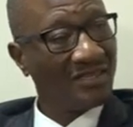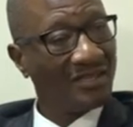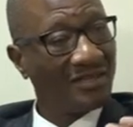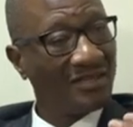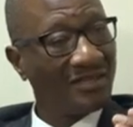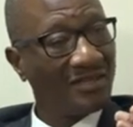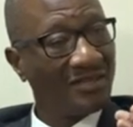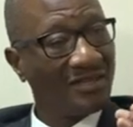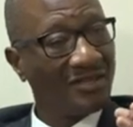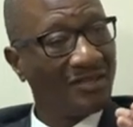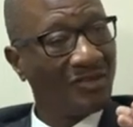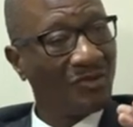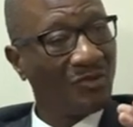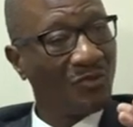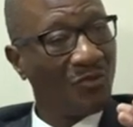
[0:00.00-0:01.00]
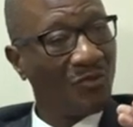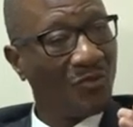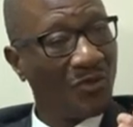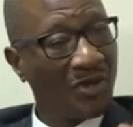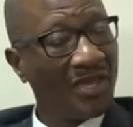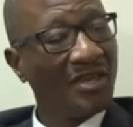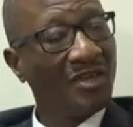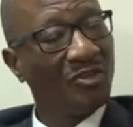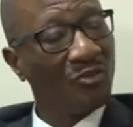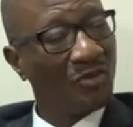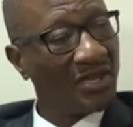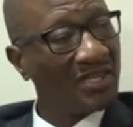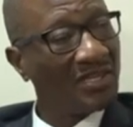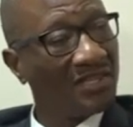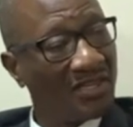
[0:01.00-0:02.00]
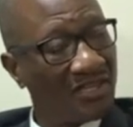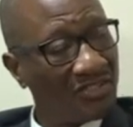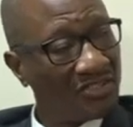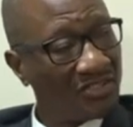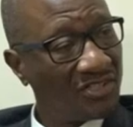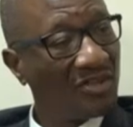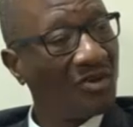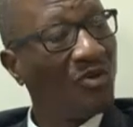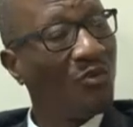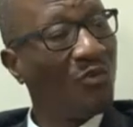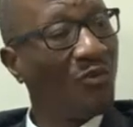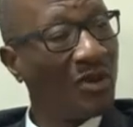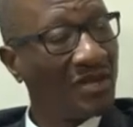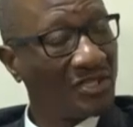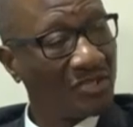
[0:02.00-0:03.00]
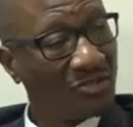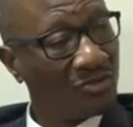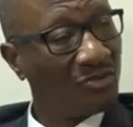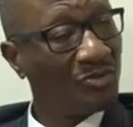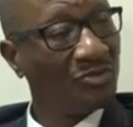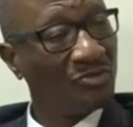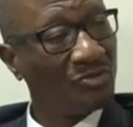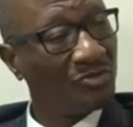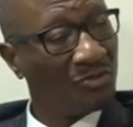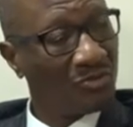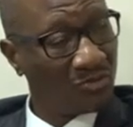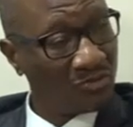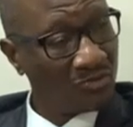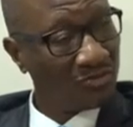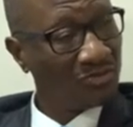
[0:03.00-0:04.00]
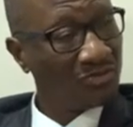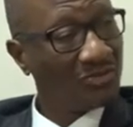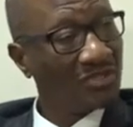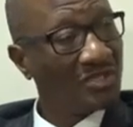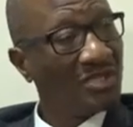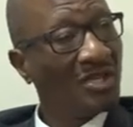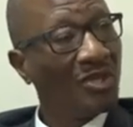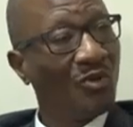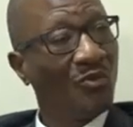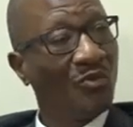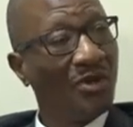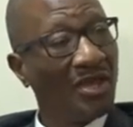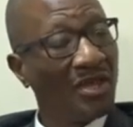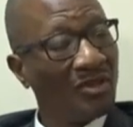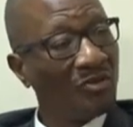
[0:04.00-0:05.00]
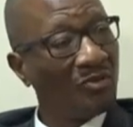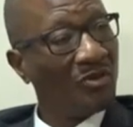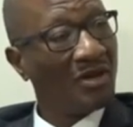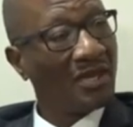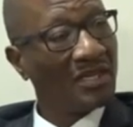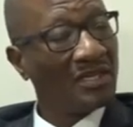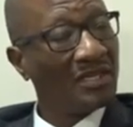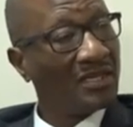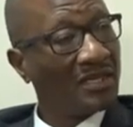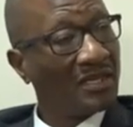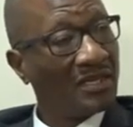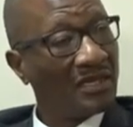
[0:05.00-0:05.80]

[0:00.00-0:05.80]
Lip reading: where you are in danger, what do you do, where you are in